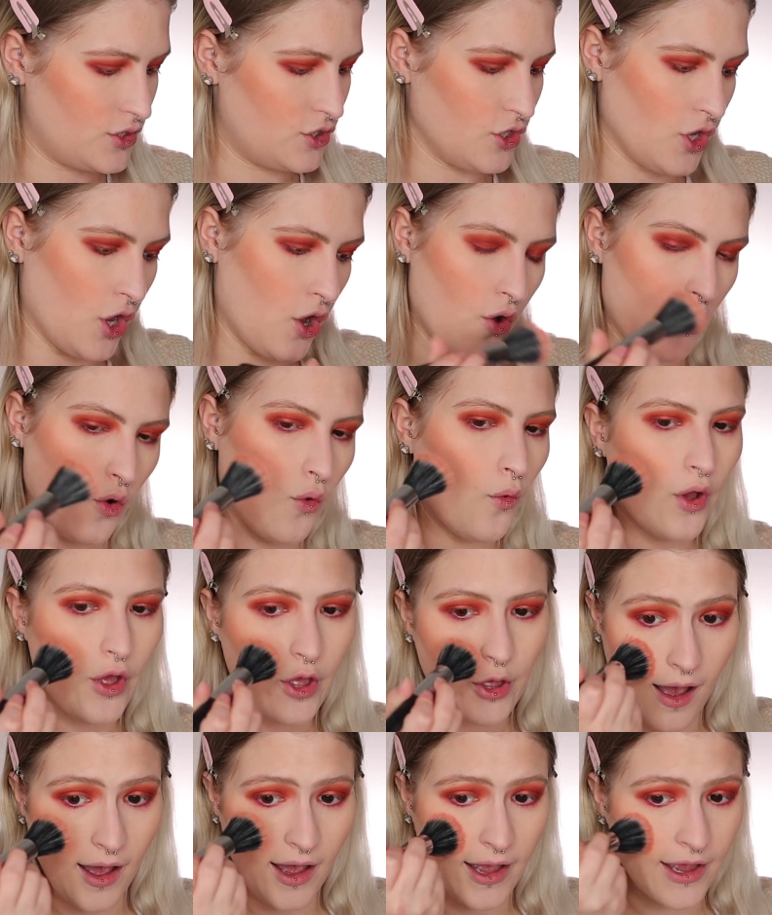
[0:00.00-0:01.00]
so
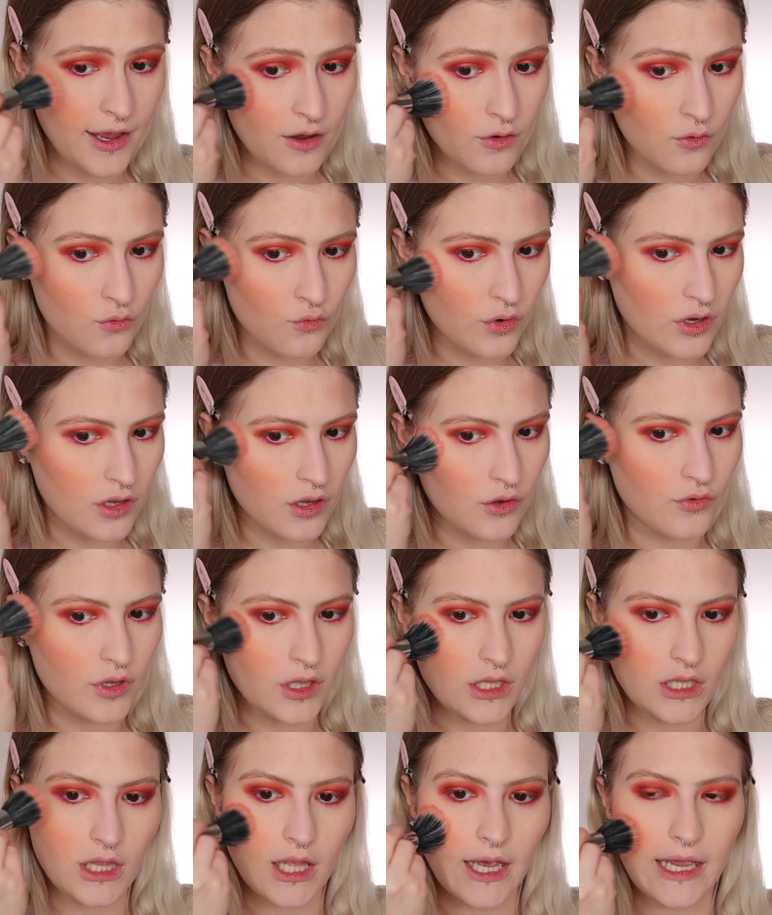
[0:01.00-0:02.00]
I really,
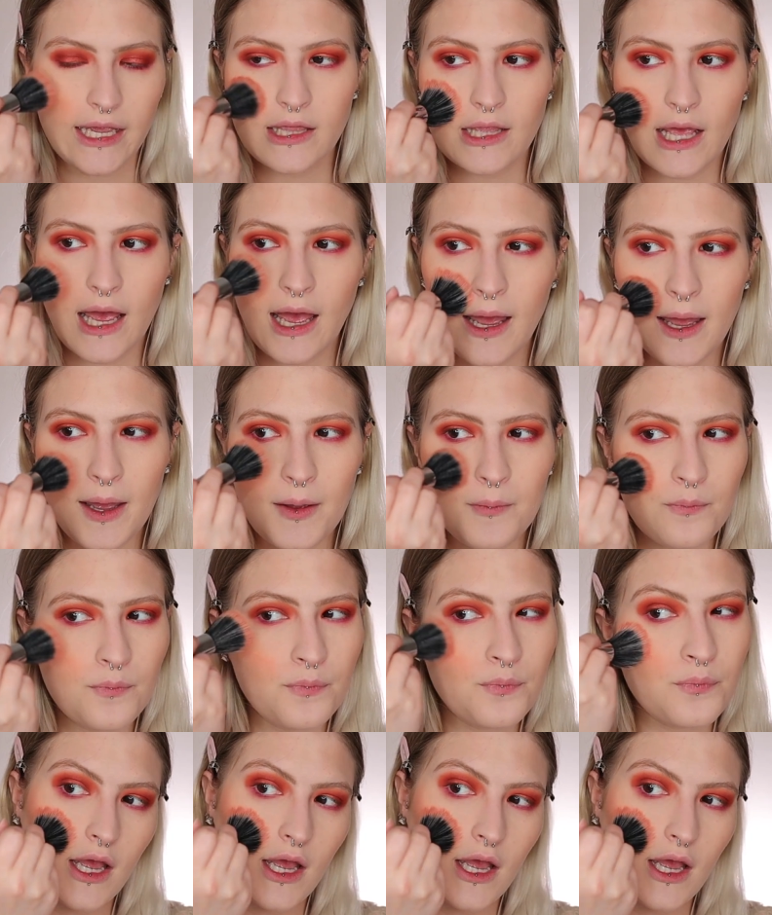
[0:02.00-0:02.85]
really like that.